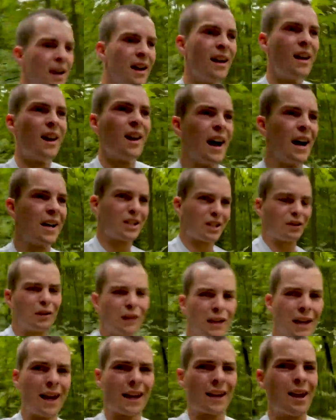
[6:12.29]
I just
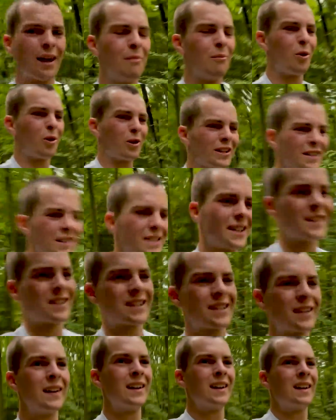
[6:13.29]
feel like more distance
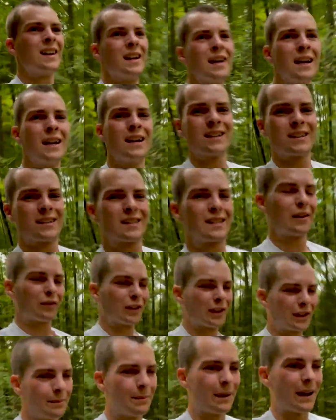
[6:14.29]
is
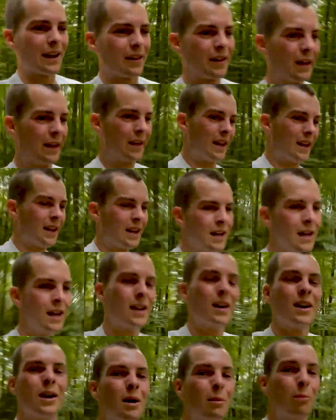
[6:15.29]
definitely better than
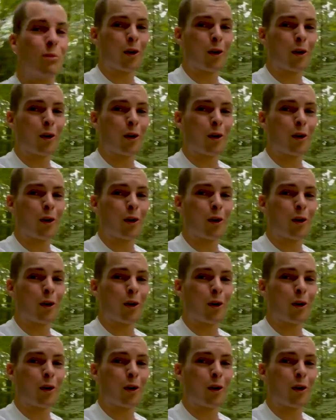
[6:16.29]
more